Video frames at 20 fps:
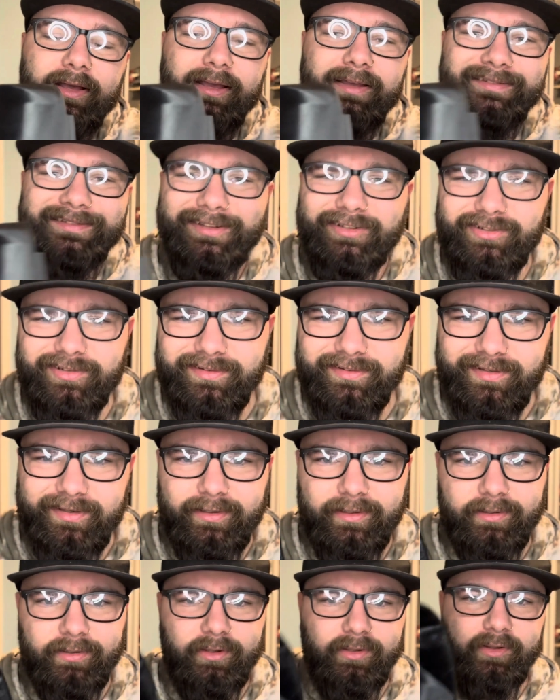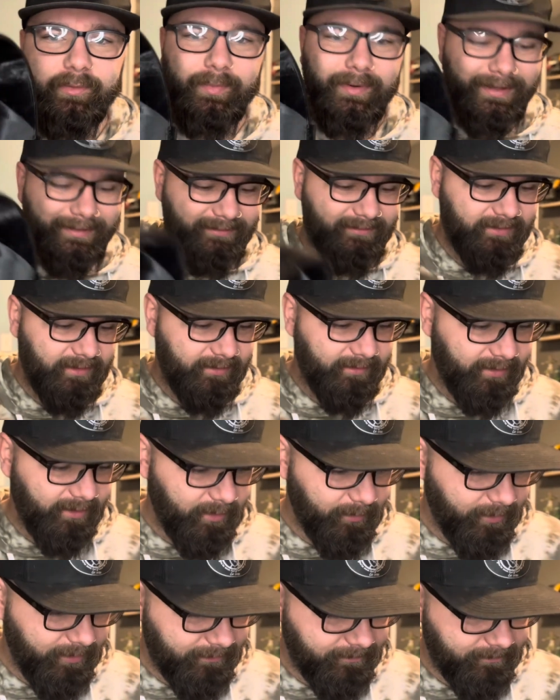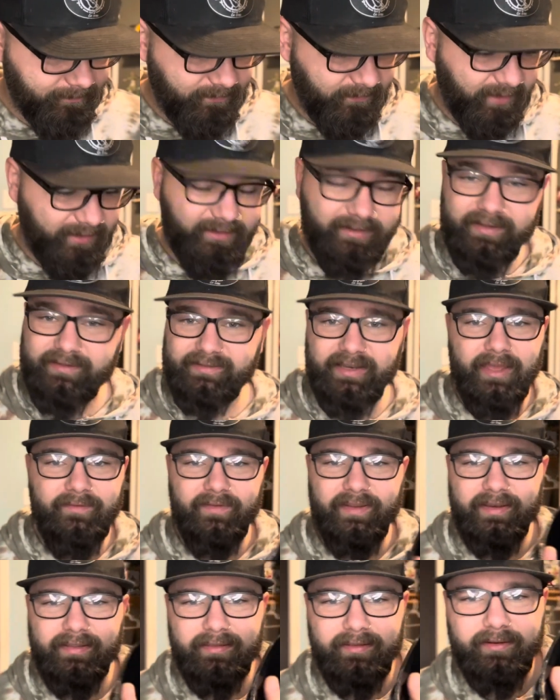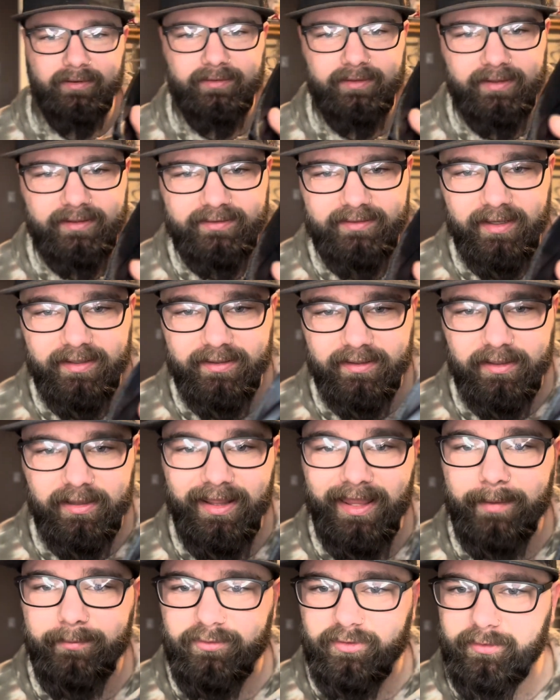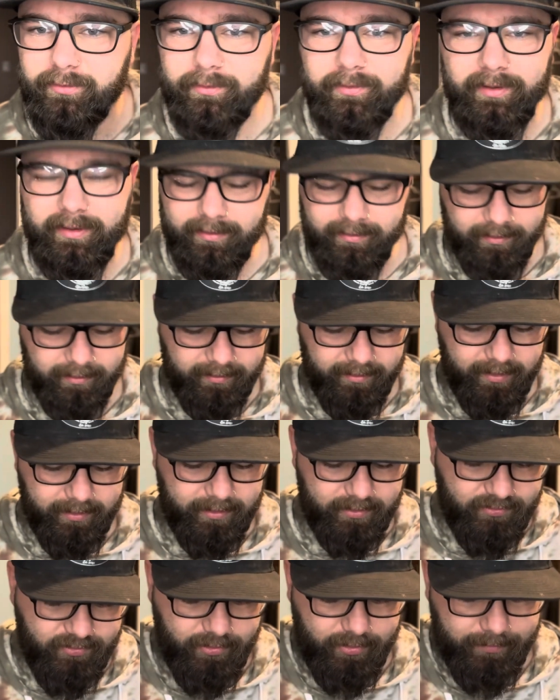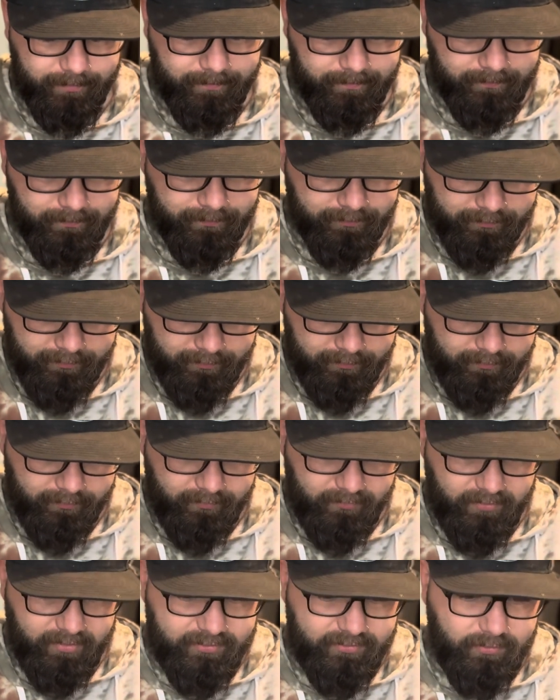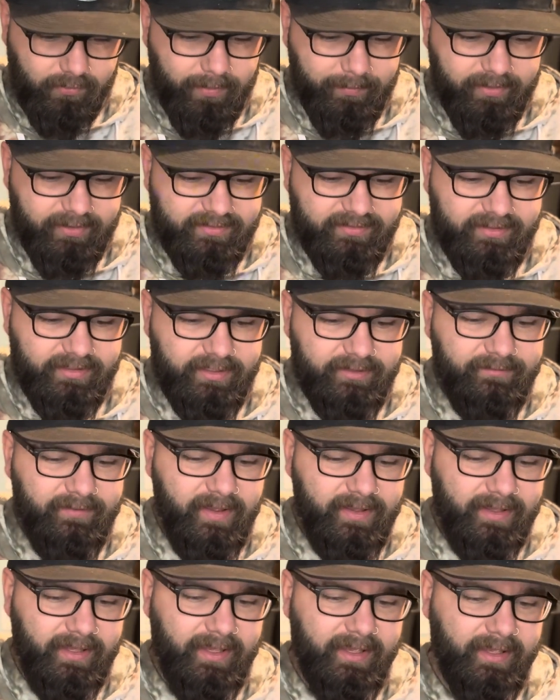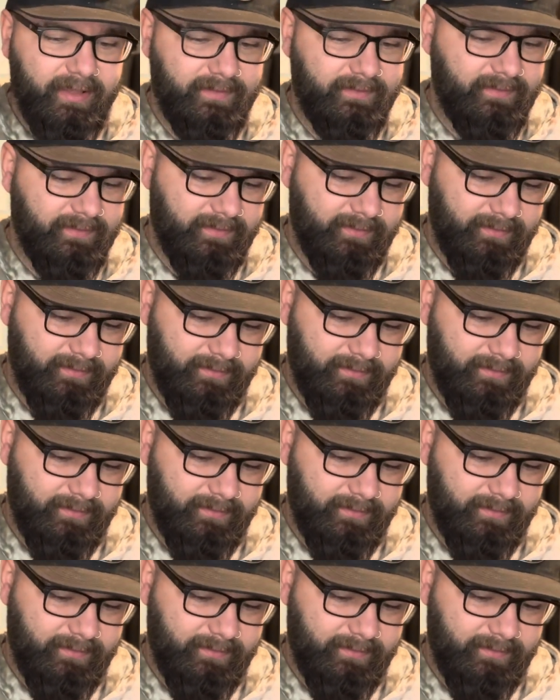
additions here on the back side of the helmet, and it doesn't have anything on the inside to clamp to or anything of that nature. So I'm going to see if I can't